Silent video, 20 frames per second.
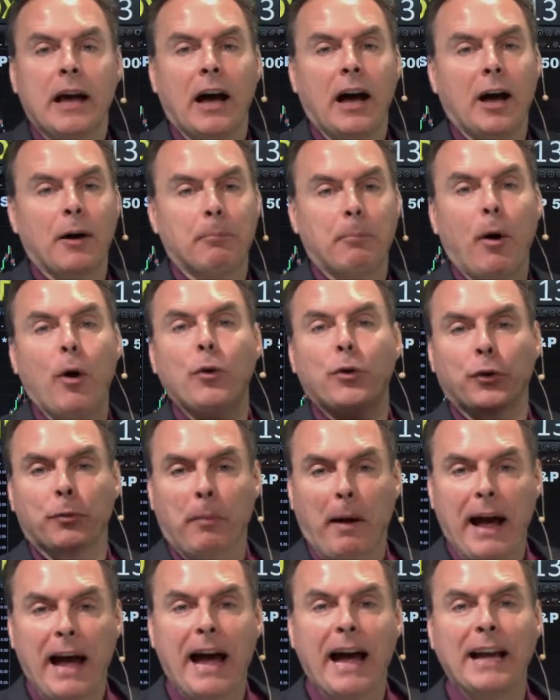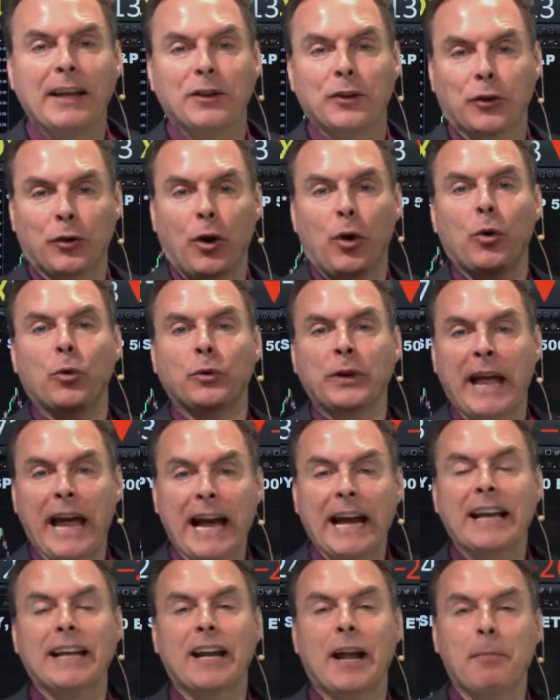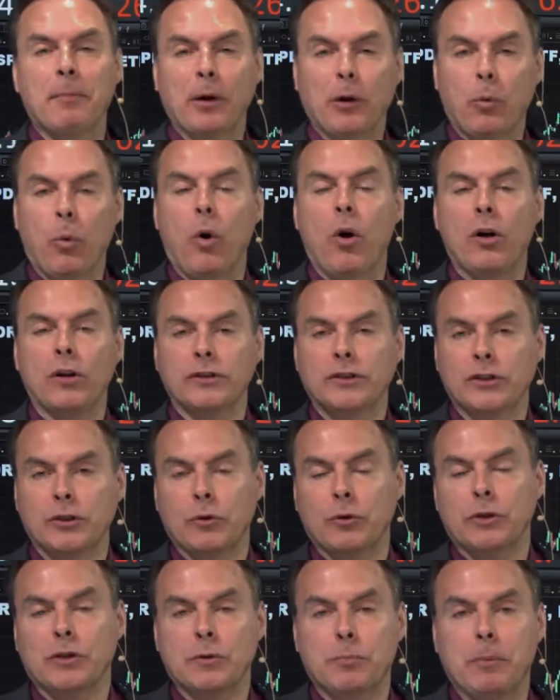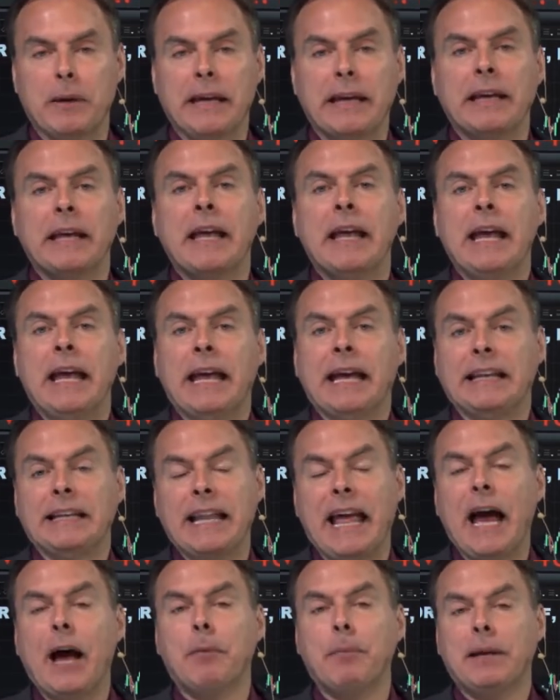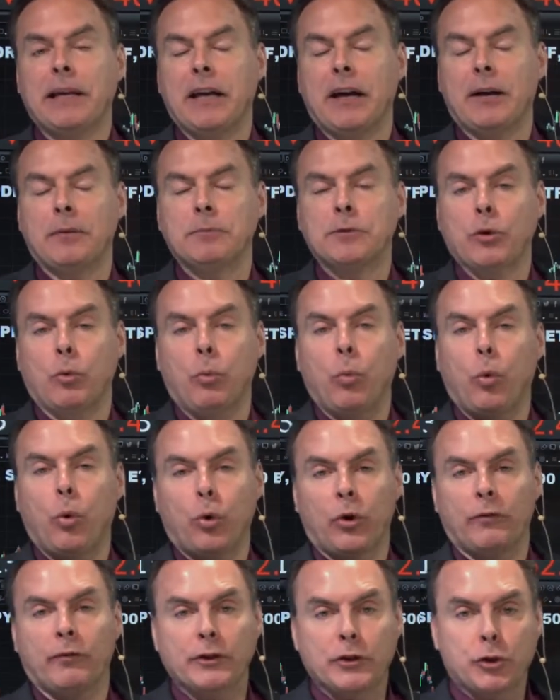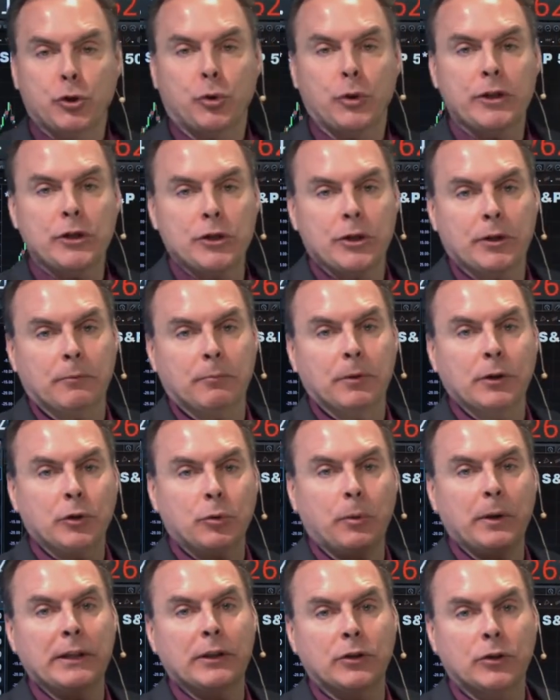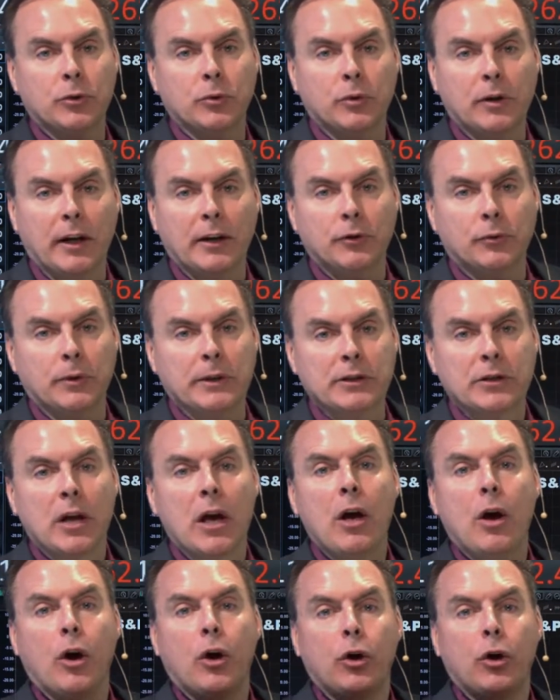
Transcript: Both are behind their own economic walls, so to speak. It now becomes a war of attrition between the two countries.